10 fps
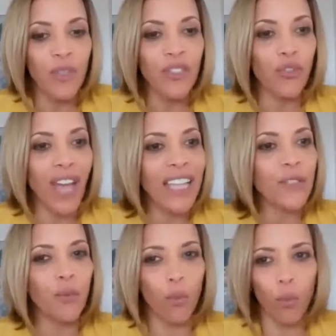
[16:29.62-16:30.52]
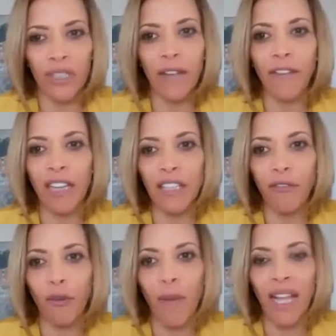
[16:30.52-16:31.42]
So that's definitely
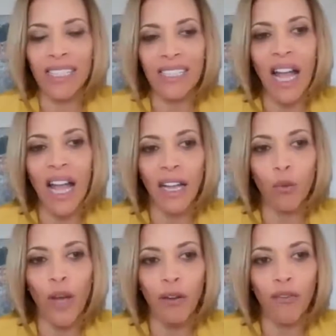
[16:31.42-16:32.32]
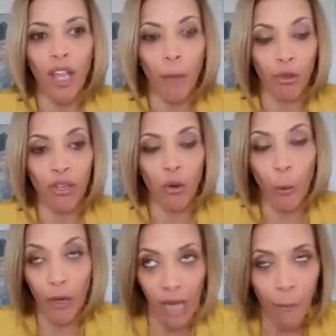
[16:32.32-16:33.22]
from my side, one of the
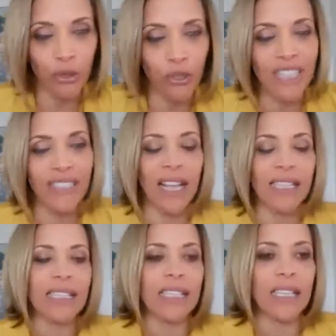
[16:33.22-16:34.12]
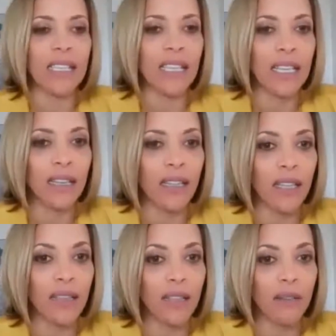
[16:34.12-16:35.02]
opportunities that I see in
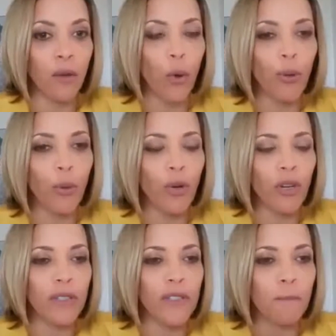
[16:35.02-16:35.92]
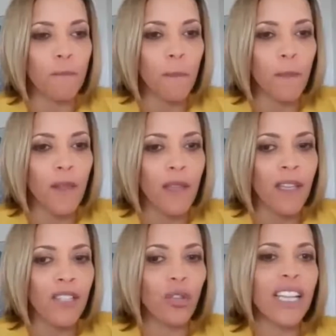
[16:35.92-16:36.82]
the corporate world.
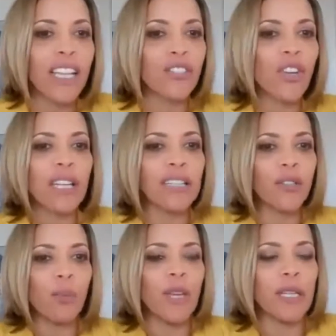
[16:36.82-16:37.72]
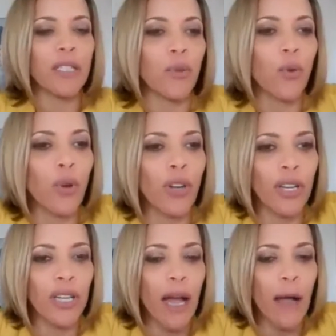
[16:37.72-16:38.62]
So let's turn a little bit
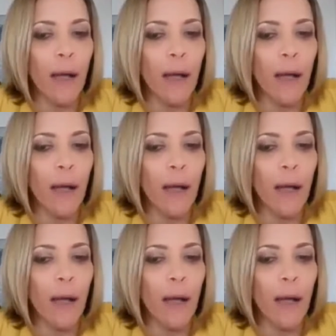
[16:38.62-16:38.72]
toward